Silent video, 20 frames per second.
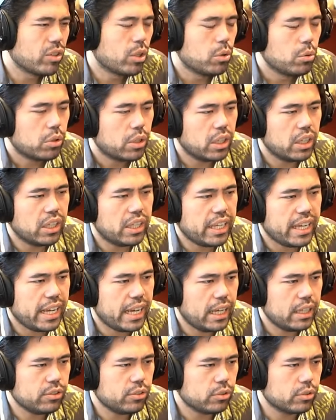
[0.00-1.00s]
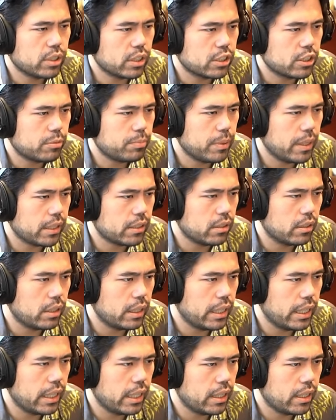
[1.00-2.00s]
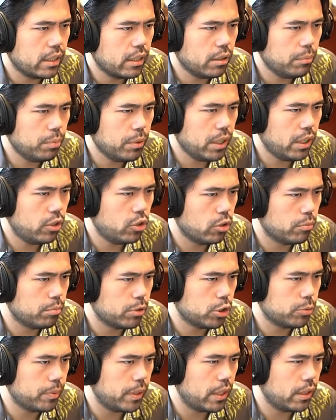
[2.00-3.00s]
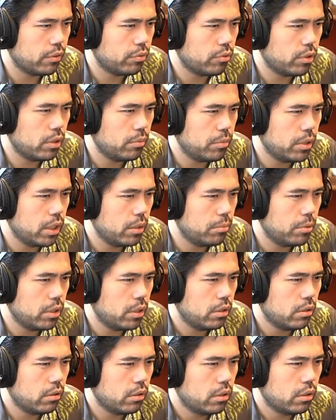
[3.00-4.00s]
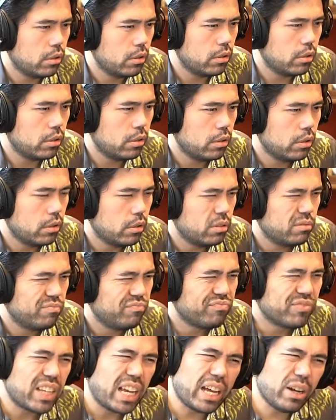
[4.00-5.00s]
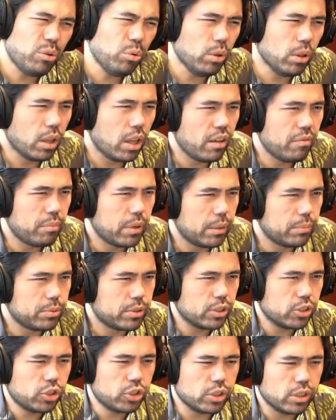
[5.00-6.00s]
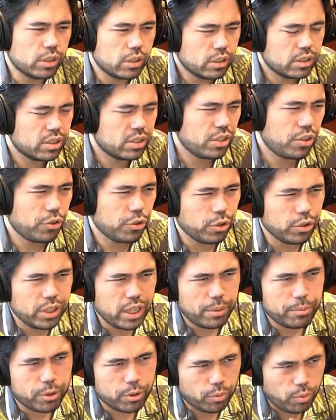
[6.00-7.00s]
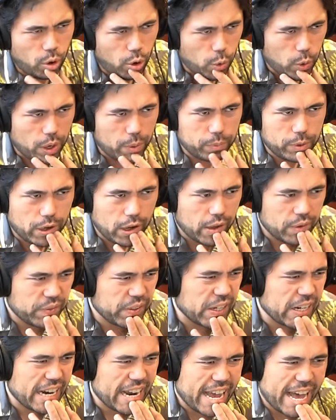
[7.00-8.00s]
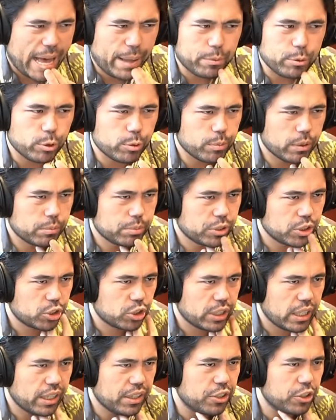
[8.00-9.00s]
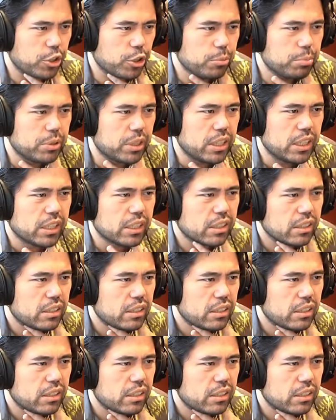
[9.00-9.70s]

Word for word: Okay, castles expected that. I think I'll play here in bishop a3 maybe. I don't love my position. This is the third game in a row where I'm not very happy with my position out of the opening.